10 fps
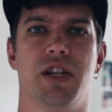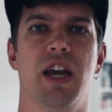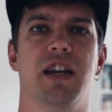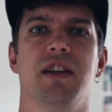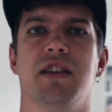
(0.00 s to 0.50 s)

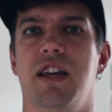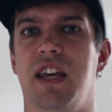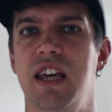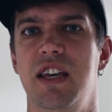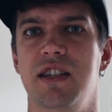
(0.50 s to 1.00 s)
getting the
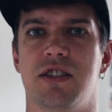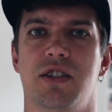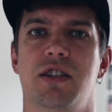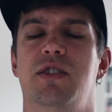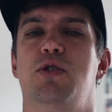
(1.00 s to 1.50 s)
keys,
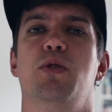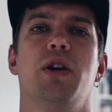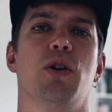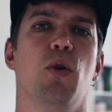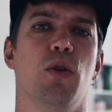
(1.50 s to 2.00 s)

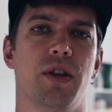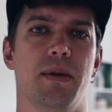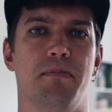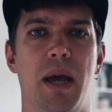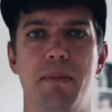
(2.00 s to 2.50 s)
doing all the
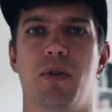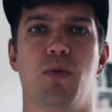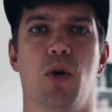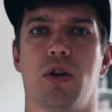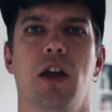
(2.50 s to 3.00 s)
paperwork,